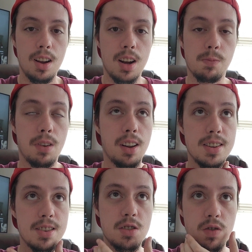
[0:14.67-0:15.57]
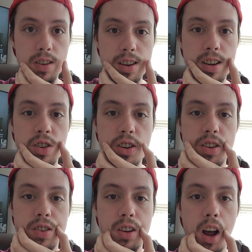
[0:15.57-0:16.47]
I can put like denture
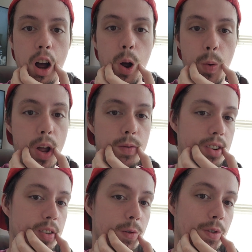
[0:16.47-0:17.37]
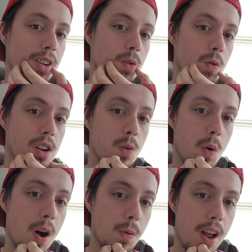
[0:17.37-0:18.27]
adhesions. Everything's fitting really
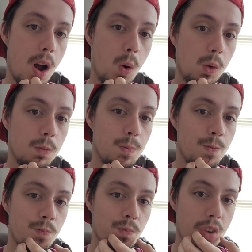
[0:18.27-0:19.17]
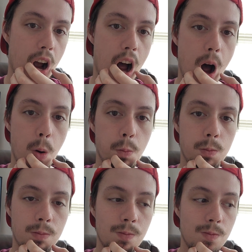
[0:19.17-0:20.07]
well now.
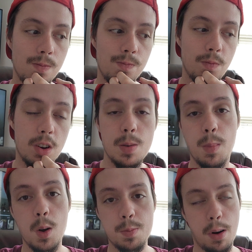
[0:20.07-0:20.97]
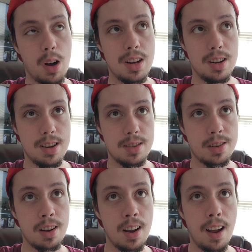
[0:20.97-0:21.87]
Um, for the most part, at
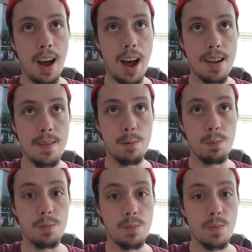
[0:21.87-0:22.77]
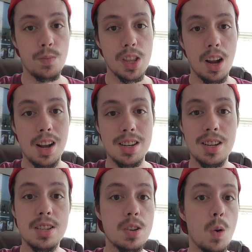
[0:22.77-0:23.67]
least.
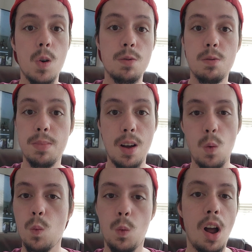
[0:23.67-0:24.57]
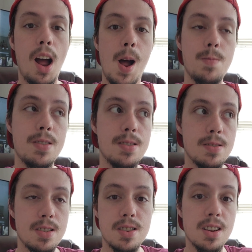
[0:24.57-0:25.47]
Let's go over about what
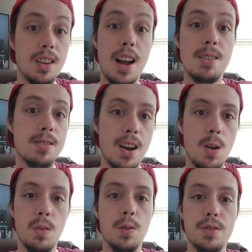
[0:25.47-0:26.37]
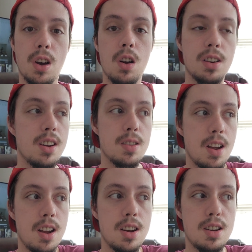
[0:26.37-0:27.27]
happened since the last time I was talking,
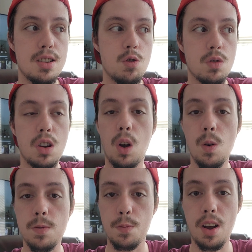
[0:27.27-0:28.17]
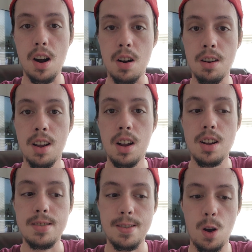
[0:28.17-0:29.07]
and go from there.
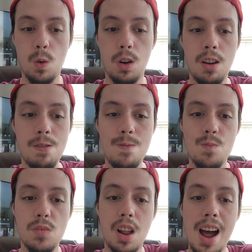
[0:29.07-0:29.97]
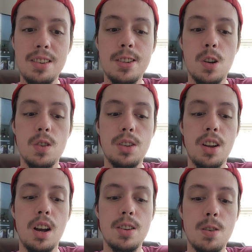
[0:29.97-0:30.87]
So last
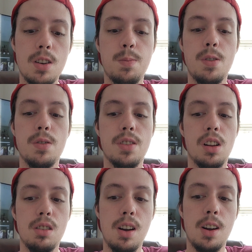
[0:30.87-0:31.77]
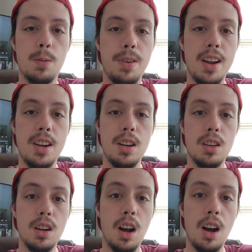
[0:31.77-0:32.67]
Thursday, I started experiencing a lot of pain.
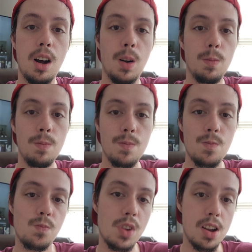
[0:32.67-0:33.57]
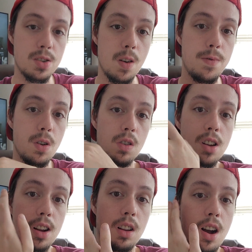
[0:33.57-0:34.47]
I started feeling
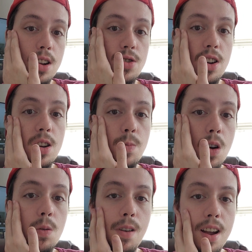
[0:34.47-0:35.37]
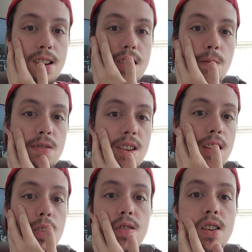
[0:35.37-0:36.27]
like a lot of cheekbone pain and everything. And
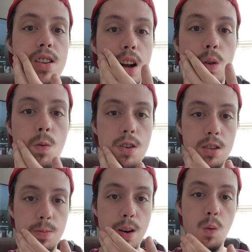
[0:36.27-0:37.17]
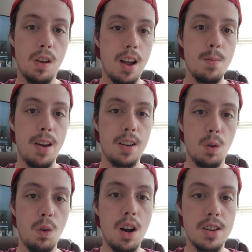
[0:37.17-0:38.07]
I was getting kind of worried about what kind of pain it
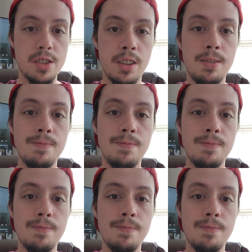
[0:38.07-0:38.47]
was.